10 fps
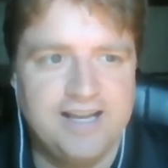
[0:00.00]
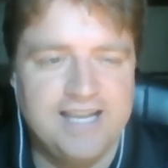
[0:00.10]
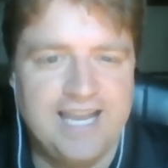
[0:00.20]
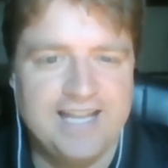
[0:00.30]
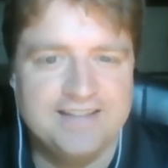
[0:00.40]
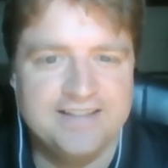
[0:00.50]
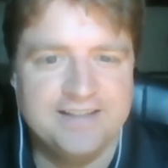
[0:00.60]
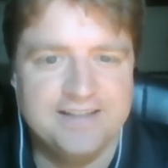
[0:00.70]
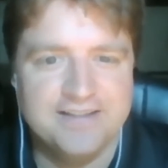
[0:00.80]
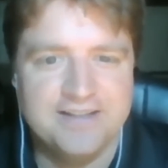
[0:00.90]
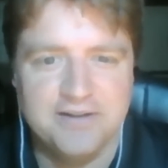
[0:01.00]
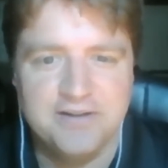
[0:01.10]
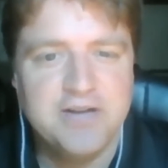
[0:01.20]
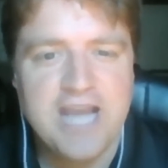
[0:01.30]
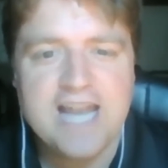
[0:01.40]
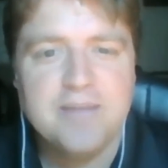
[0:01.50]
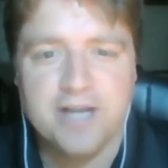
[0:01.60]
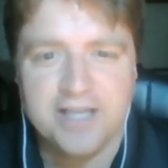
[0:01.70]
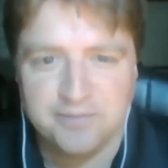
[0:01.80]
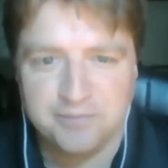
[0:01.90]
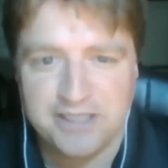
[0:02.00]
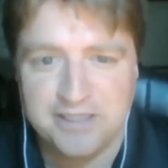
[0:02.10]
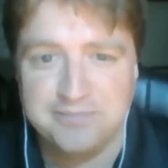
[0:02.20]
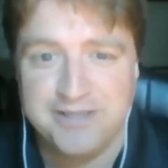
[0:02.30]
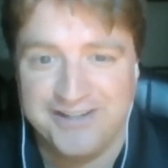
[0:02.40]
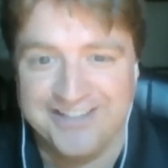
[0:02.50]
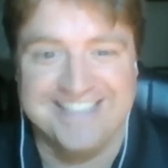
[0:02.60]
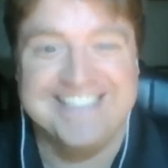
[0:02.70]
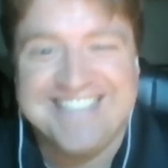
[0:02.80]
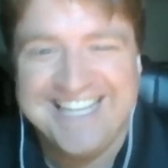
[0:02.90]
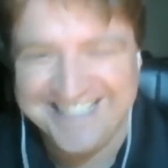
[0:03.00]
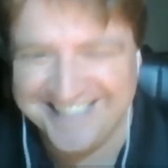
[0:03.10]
and anybody can be an imperialist.